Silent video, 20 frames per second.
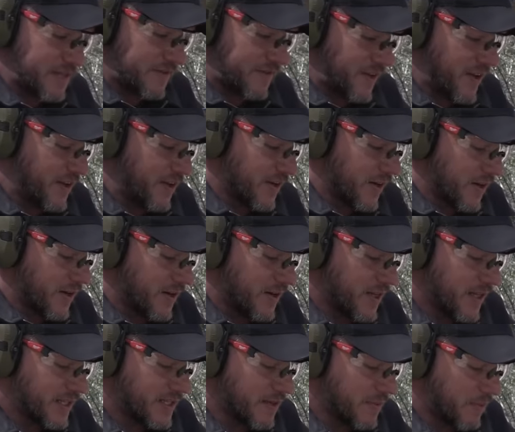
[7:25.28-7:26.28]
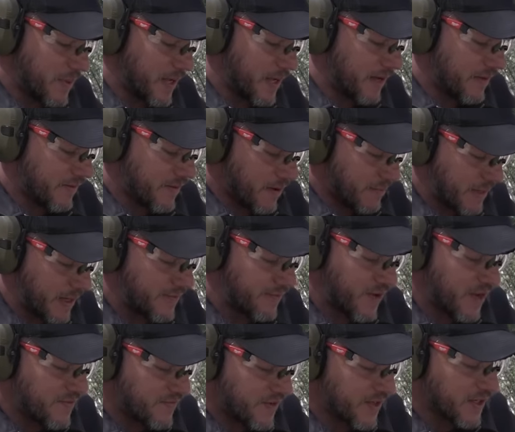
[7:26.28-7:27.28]
a failure. That's a big, a big
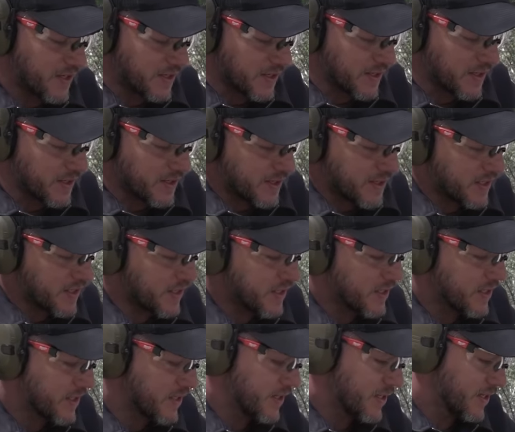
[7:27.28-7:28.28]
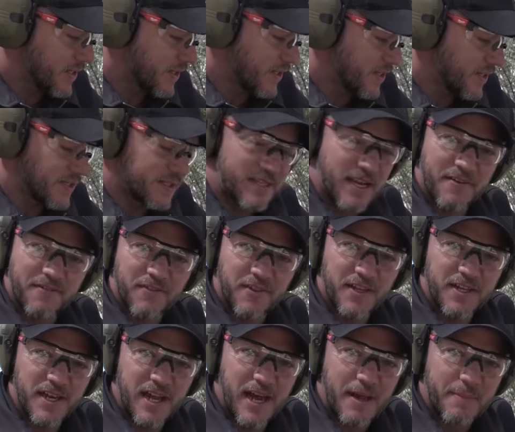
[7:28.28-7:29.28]
fat failure.
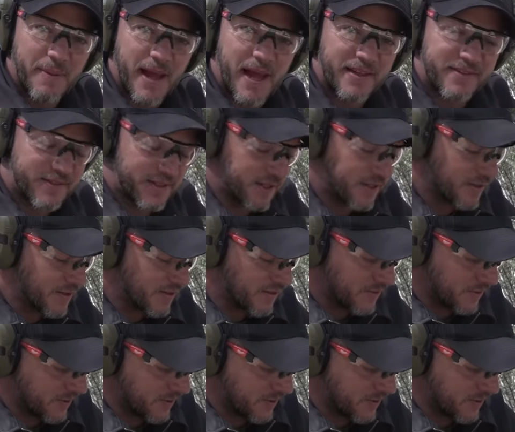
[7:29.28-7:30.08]
Definitely not passing on this